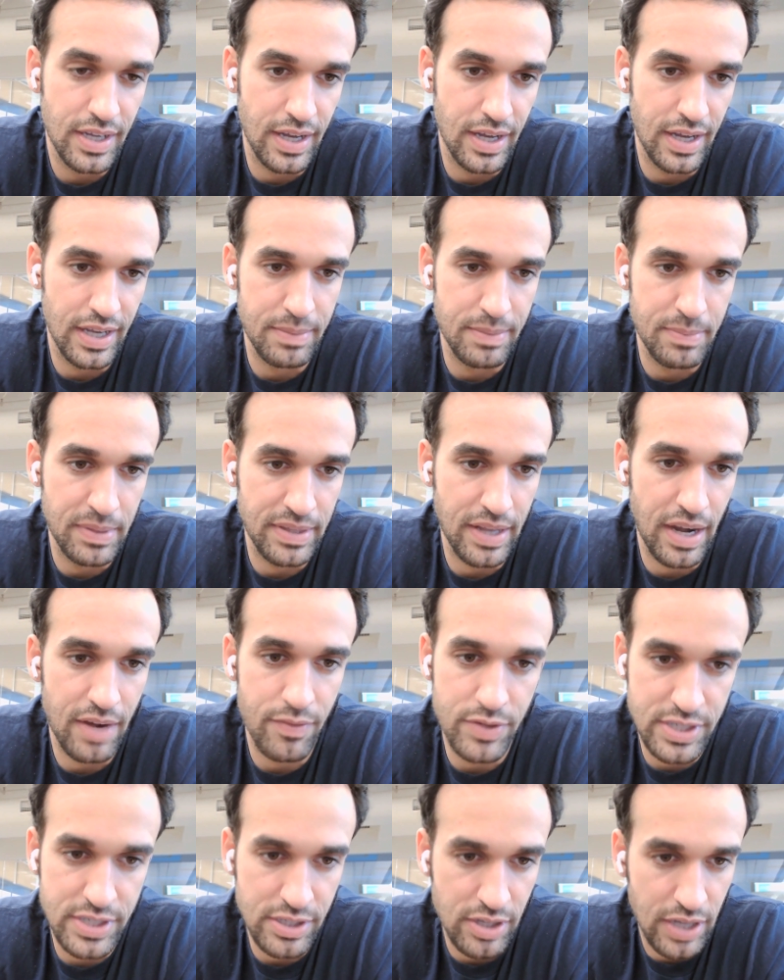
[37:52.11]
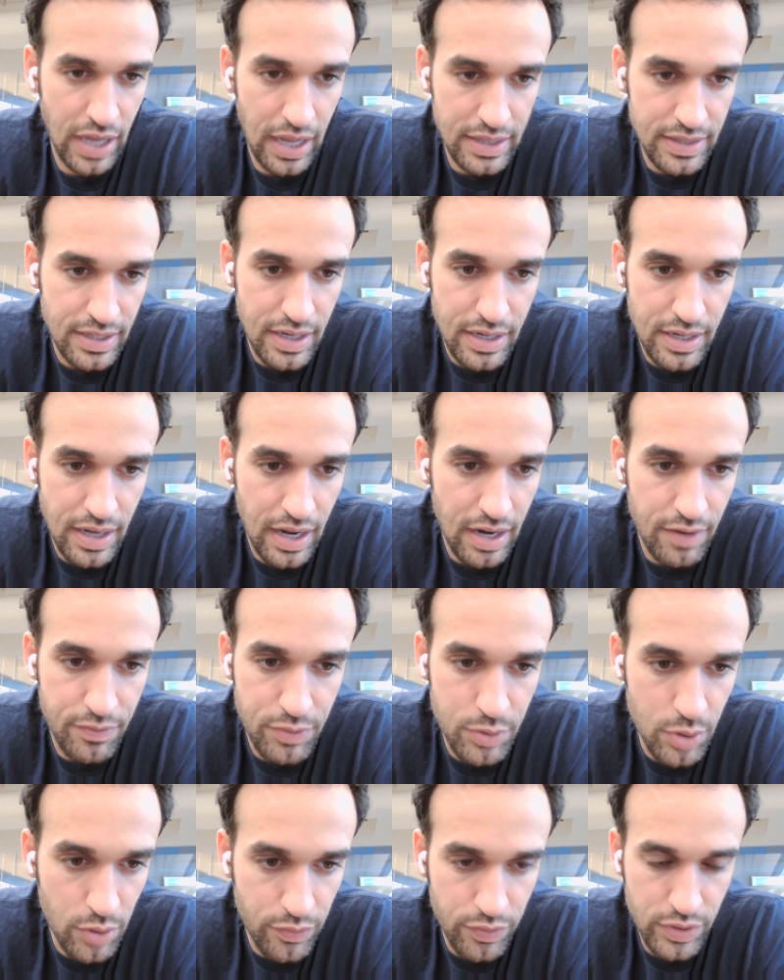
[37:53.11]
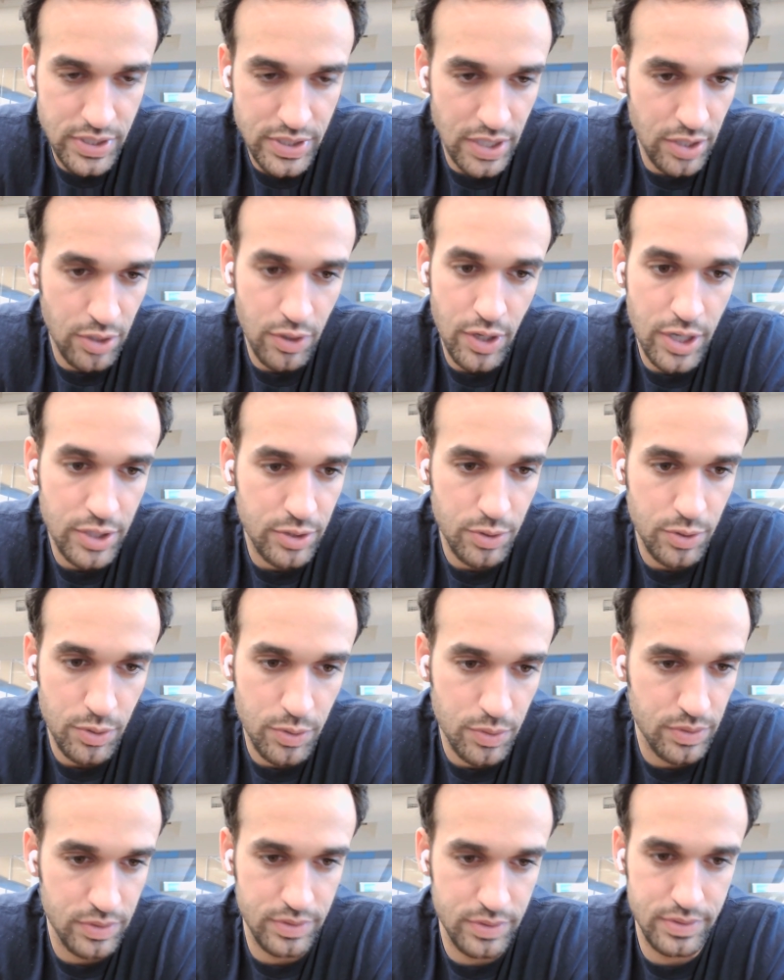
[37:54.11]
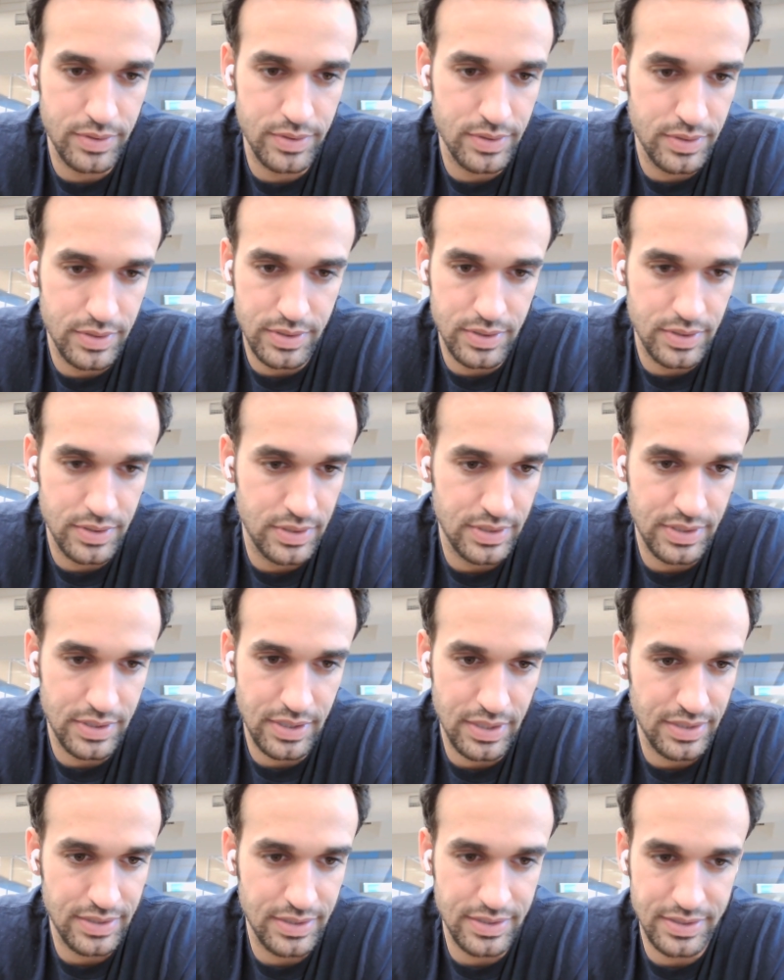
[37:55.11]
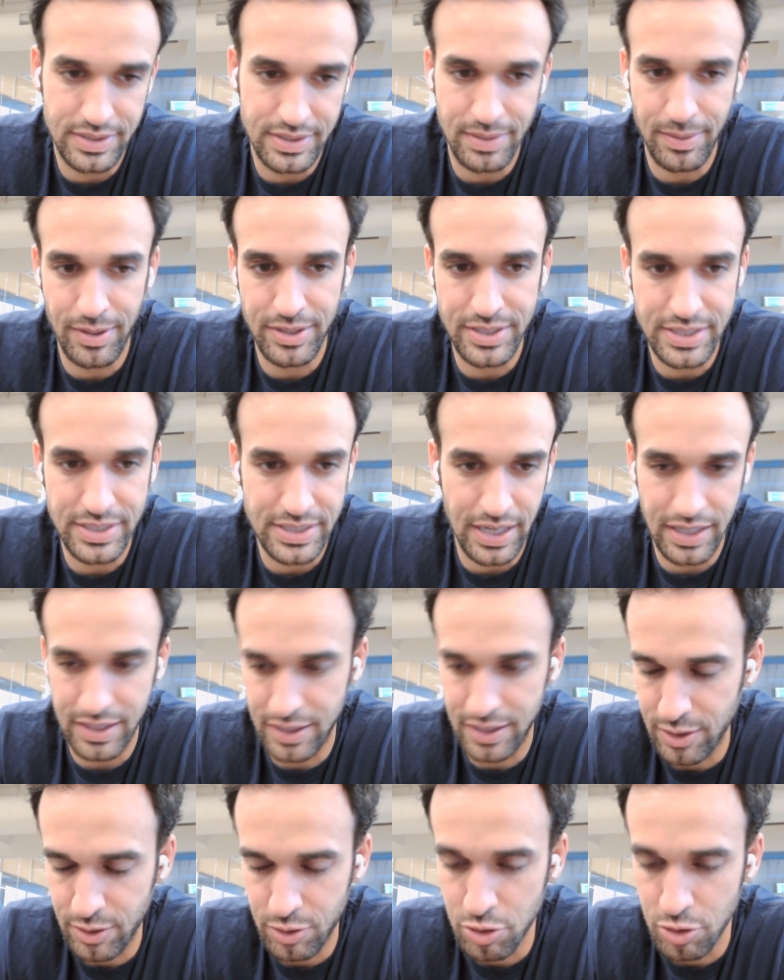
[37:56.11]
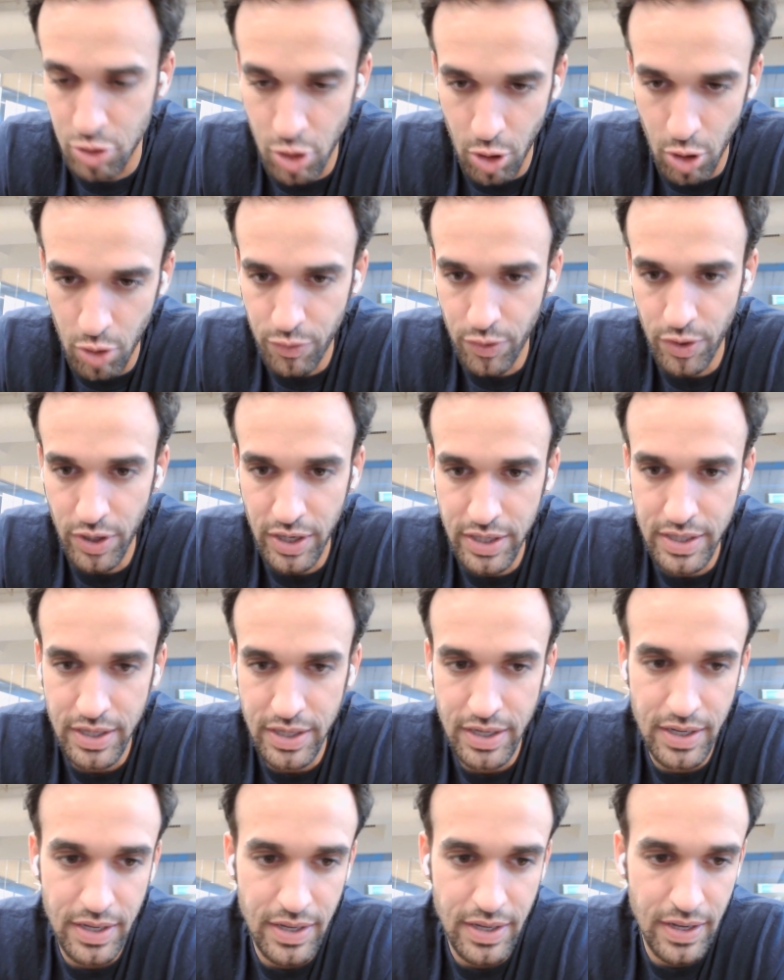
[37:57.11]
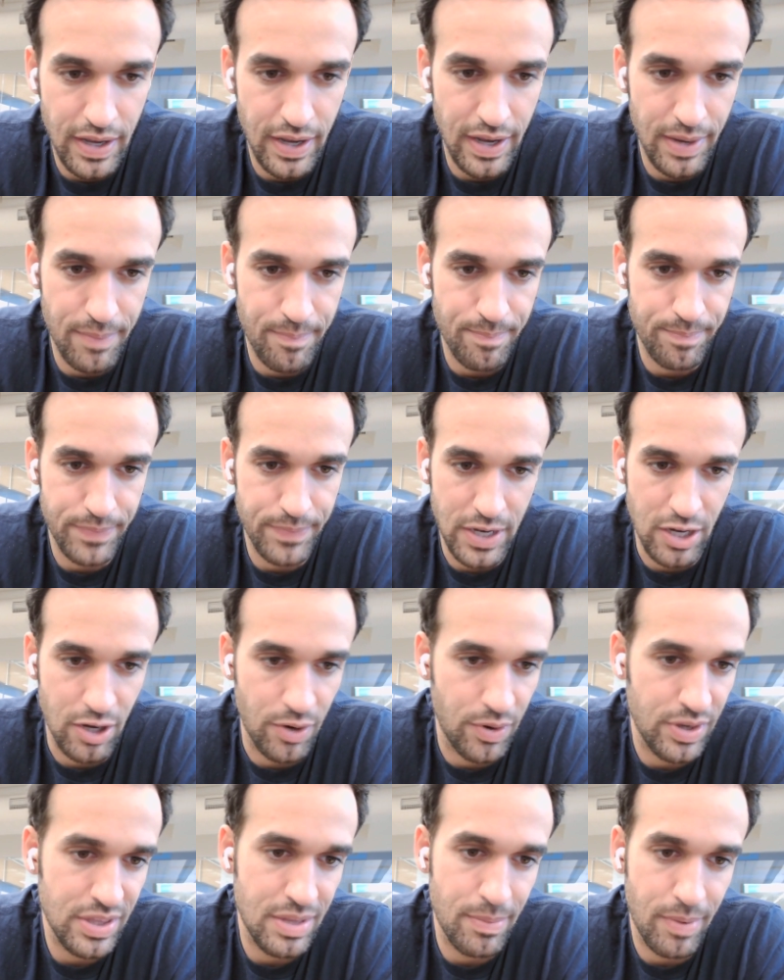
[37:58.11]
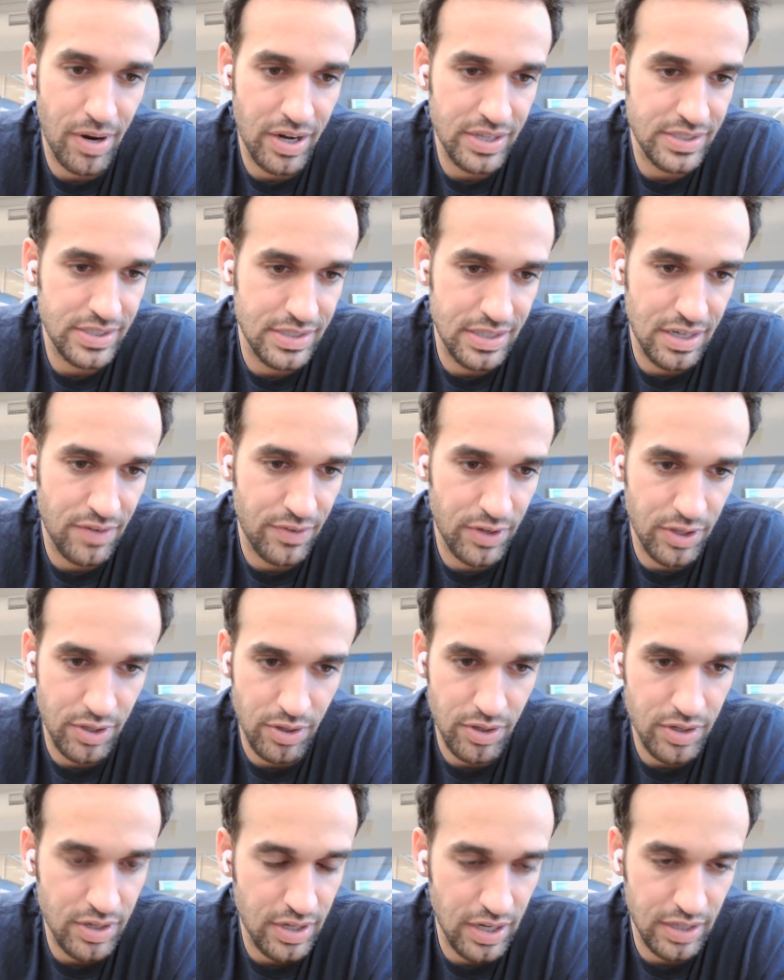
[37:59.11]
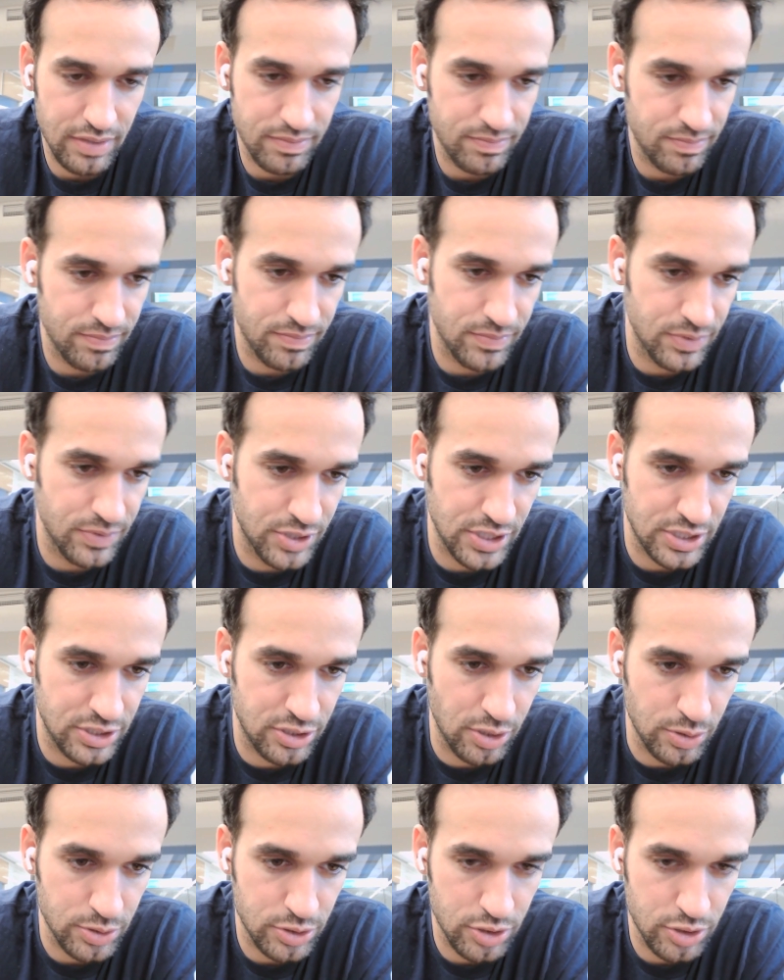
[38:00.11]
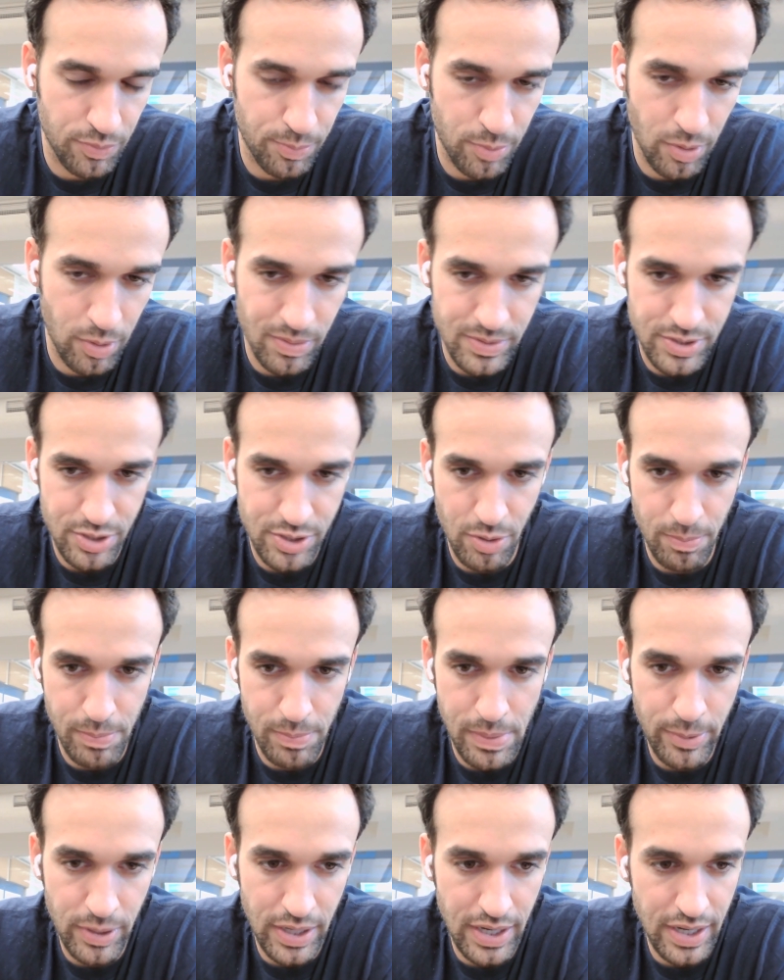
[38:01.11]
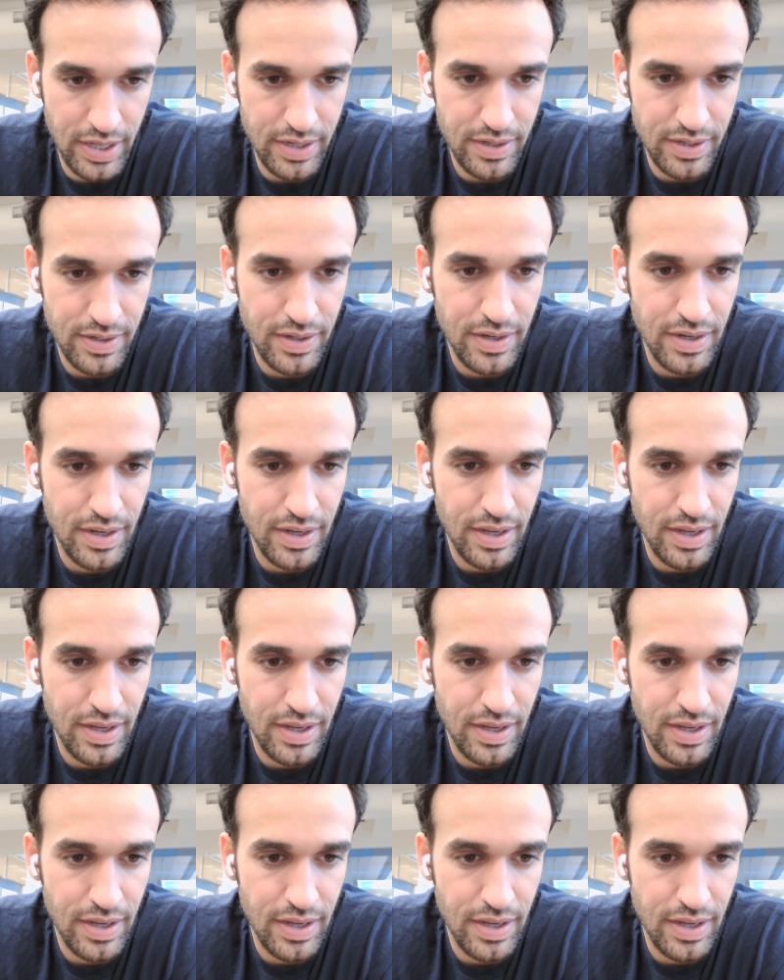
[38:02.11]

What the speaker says: It meant that every single candidate had a few offers and you need to somehow just like go for it. Lowering the bar is never good. Like just don't solve problems throwing people at it.